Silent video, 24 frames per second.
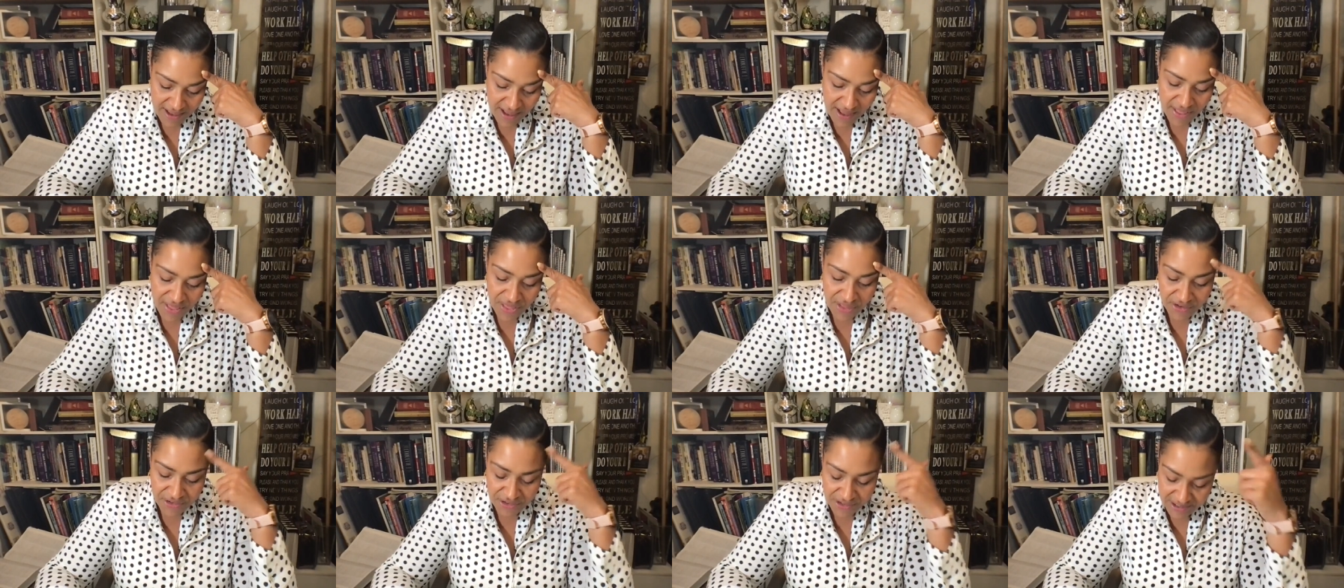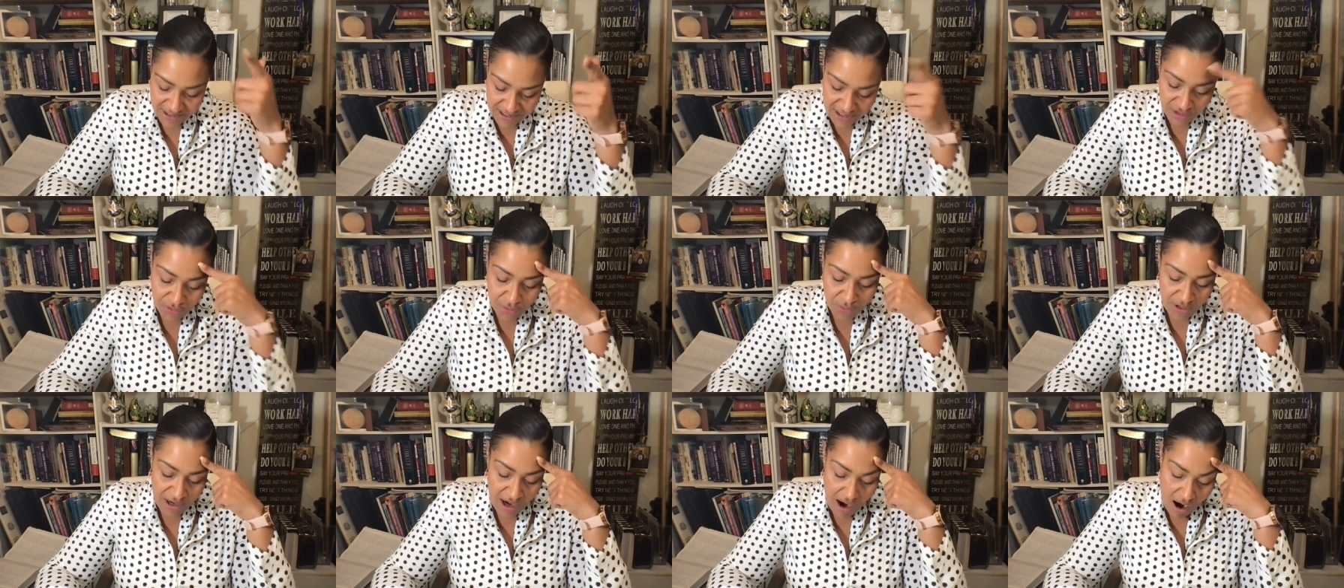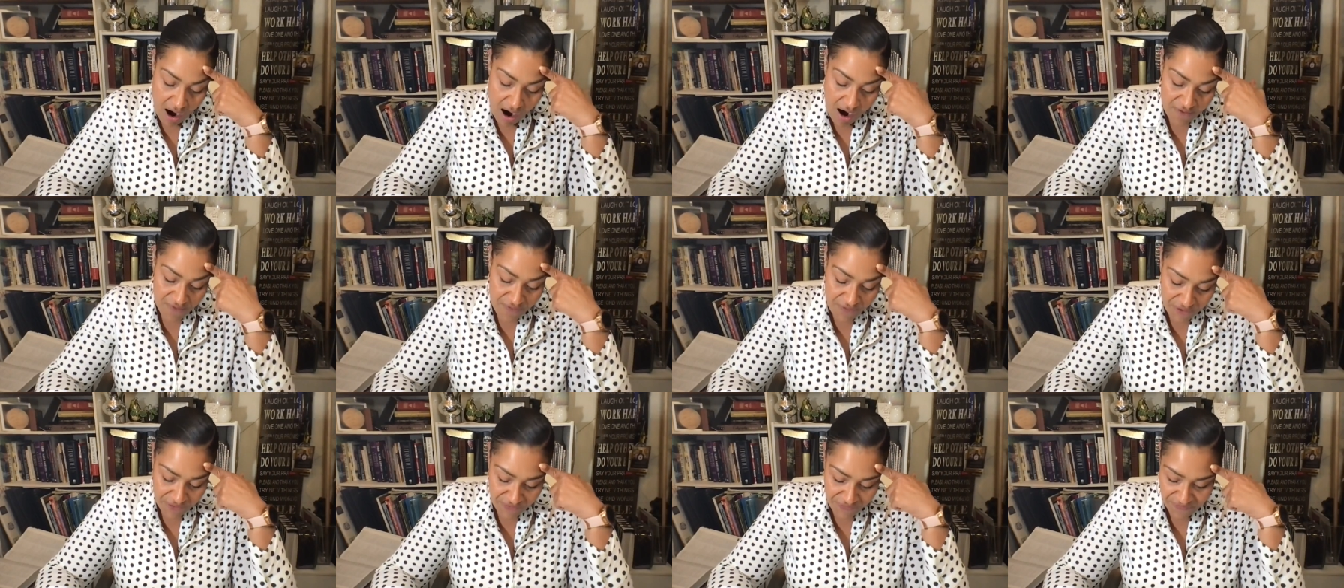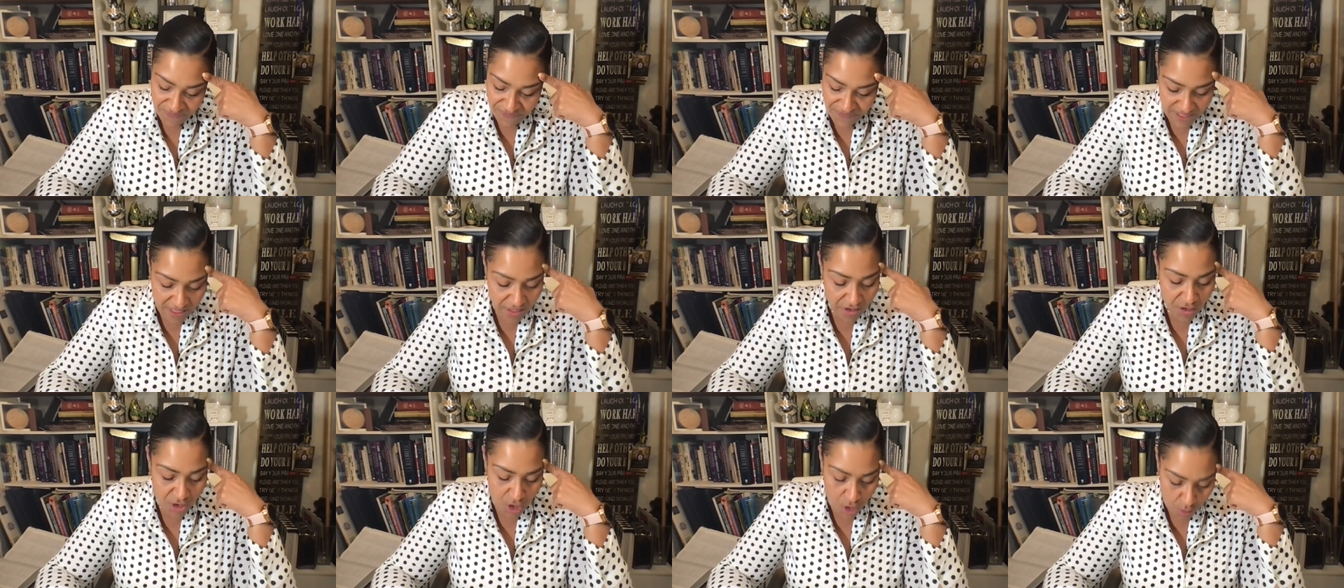there's a disregard for
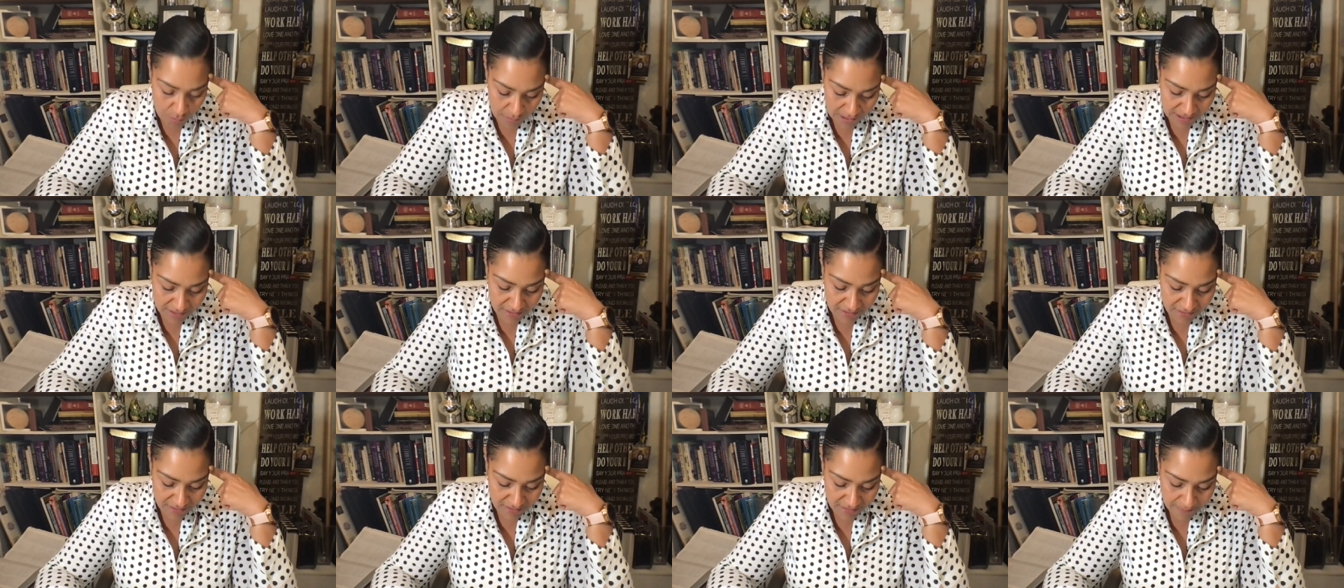fellow humans.